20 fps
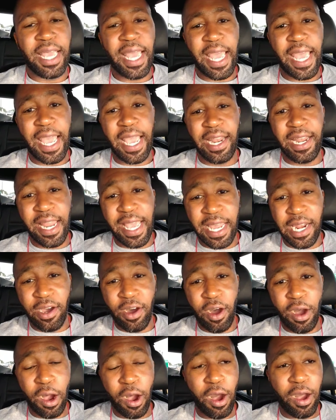Atlanta
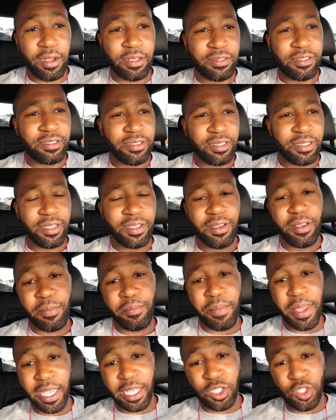Hawks
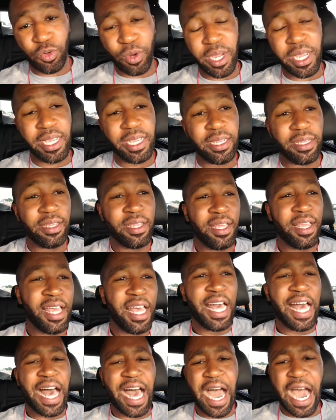make a trade.
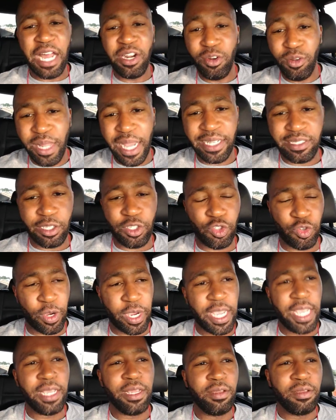I don't like the
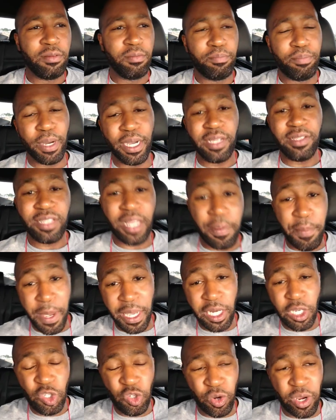trade, but they
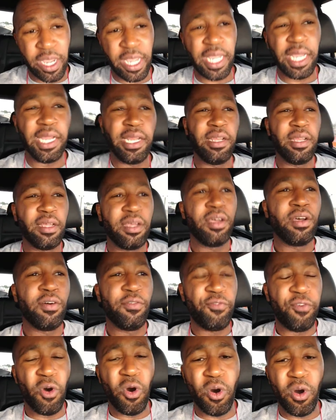made a trade
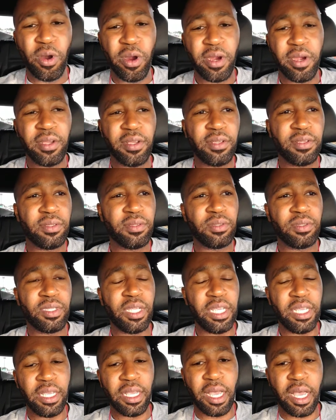for
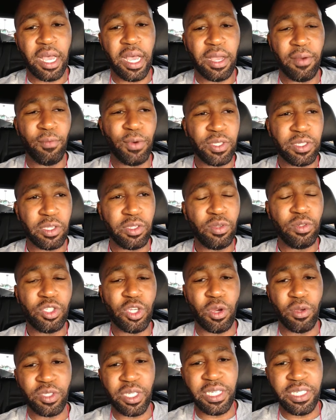the with the New
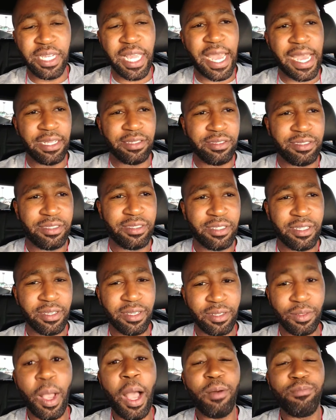Jersey Nets.
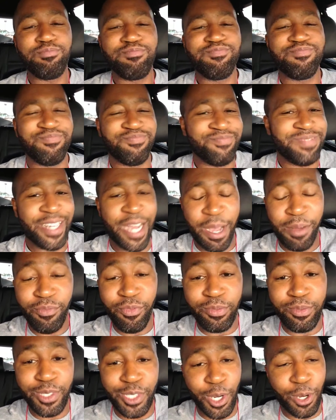Oh, I'm
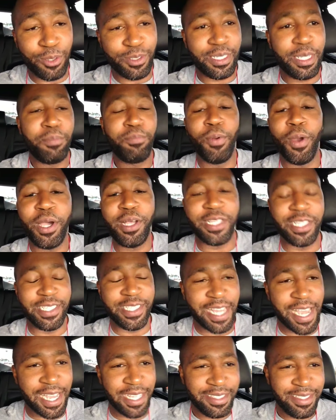from Jersey. Brooklyn
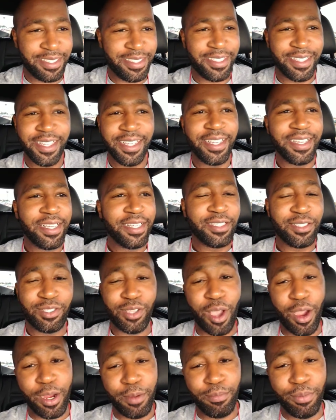Nets.
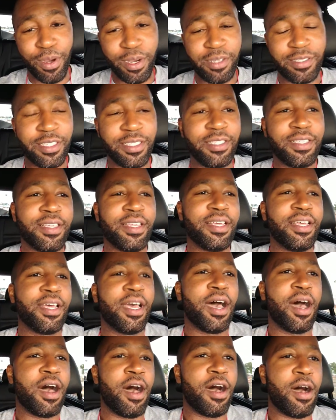Sorry, Brooklyn,
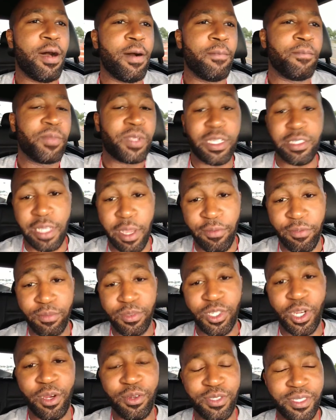because I'm from
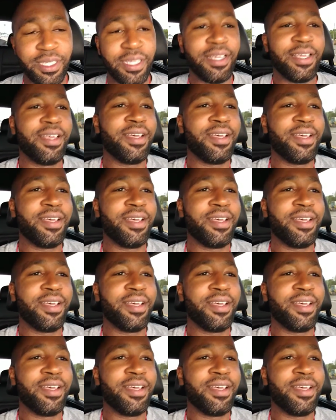Jersey.